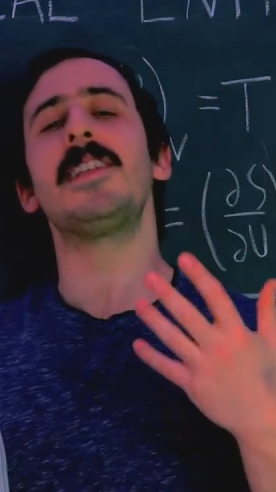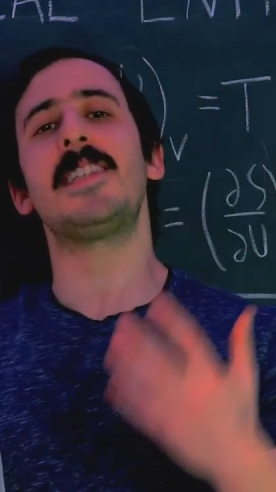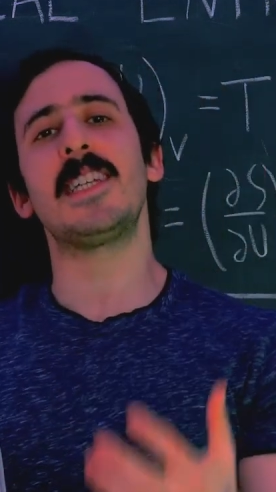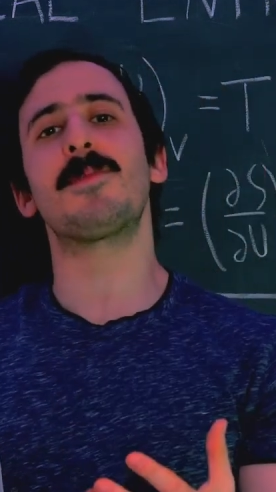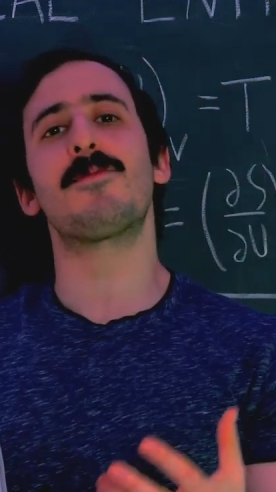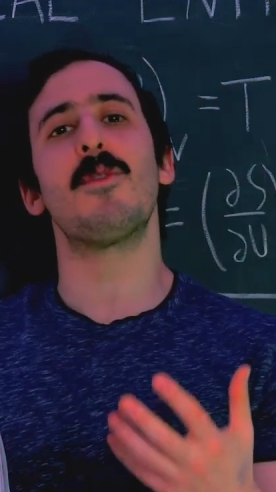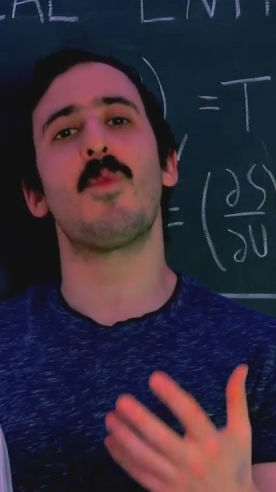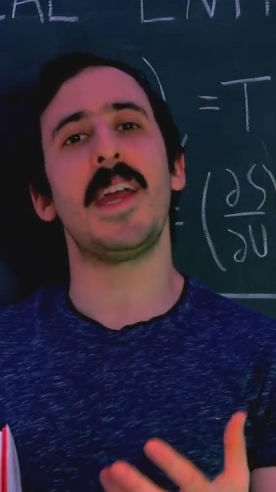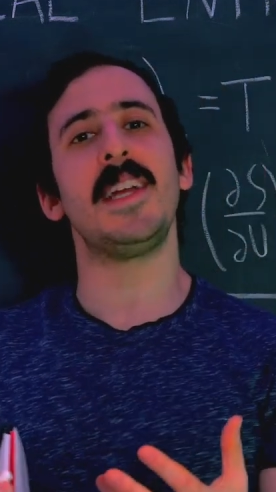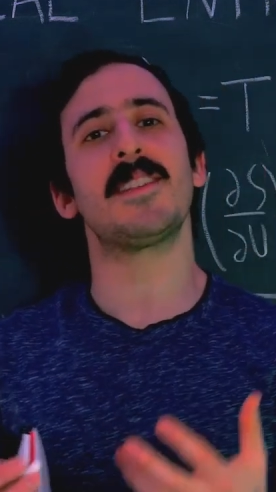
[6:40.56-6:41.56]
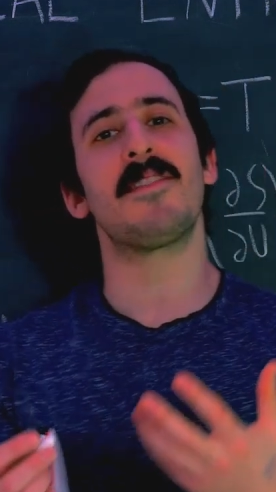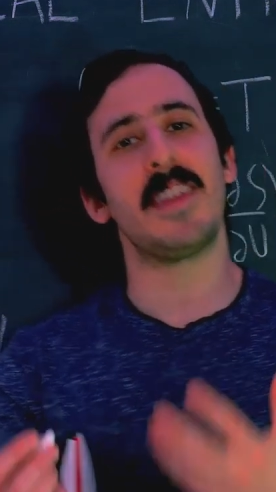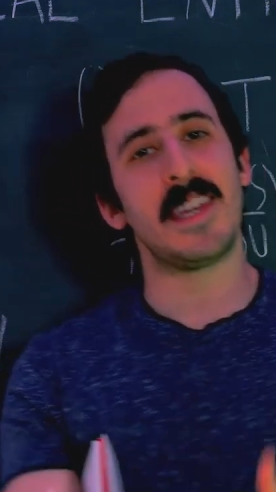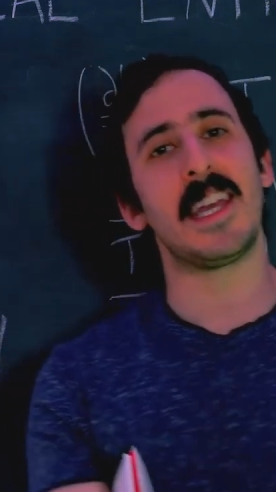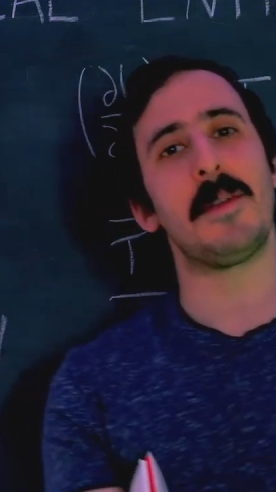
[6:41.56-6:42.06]
disparate ways of
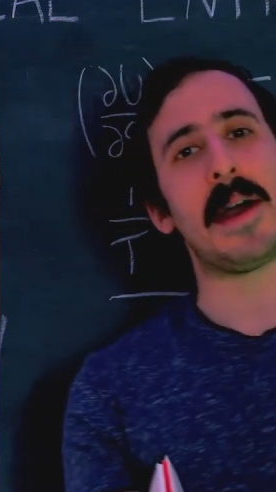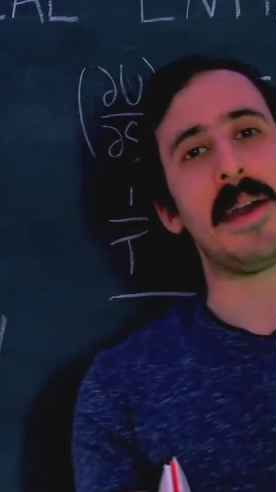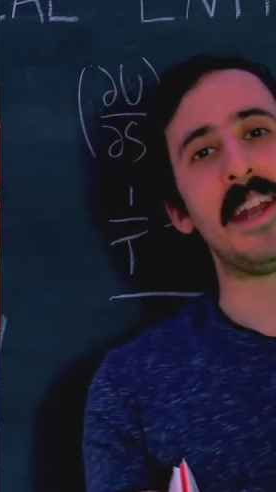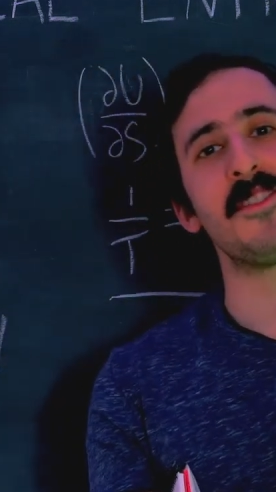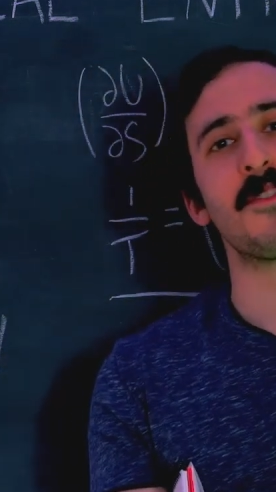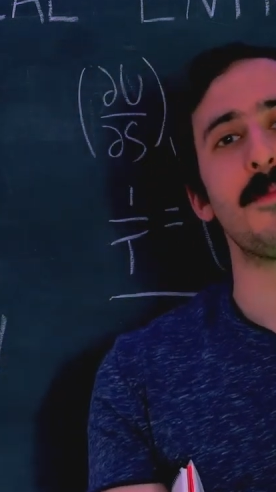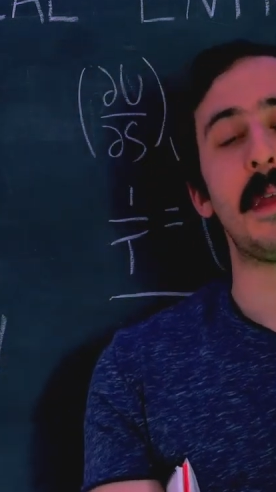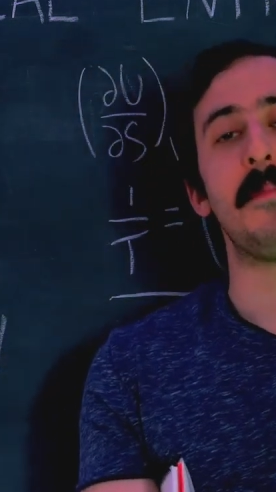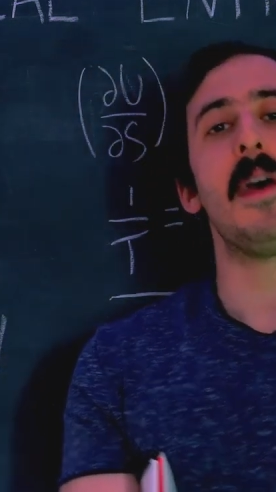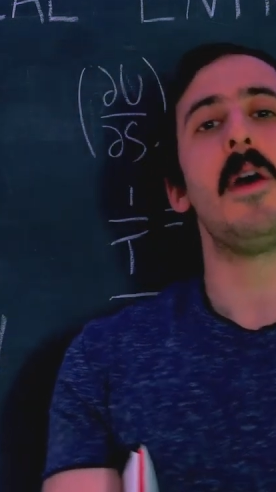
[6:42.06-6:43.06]
thinking about entropy.